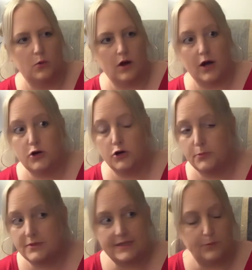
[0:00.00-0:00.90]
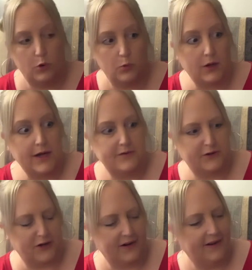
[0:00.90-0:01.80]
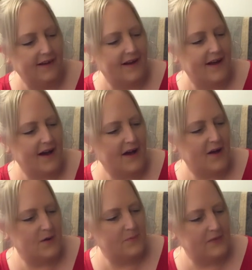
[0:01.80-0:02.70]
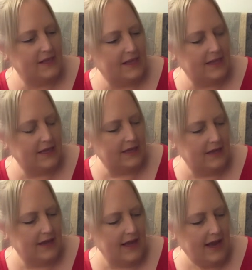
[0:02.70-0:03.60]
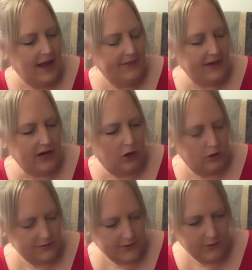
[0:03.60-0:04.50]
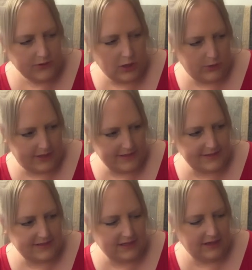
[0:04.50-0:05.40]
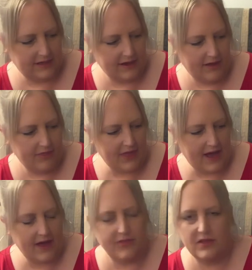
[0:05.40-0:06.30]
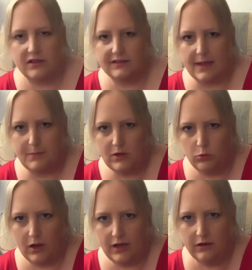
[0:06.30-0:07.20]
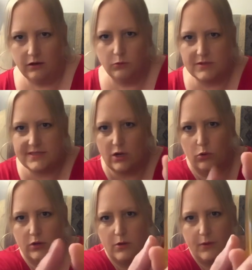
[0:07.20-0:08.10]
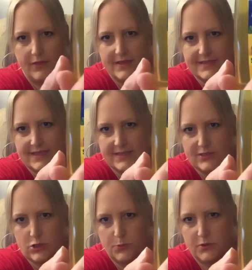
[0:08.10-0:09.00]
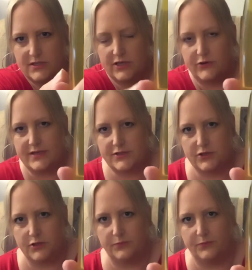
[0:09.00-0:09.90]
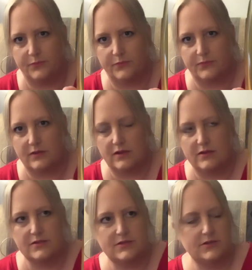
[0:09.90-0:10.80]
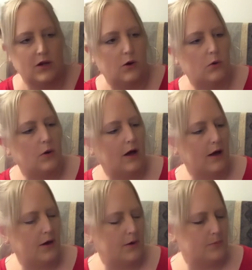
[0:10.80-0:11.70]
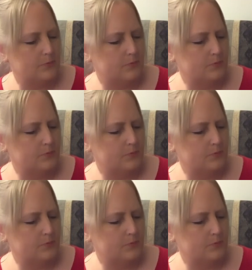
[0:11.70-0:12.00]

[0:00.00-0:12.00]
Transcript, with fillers: 100% more, whatever. Um, and then I also noticed that the lemon one was the only one that said super degreaser. So, um,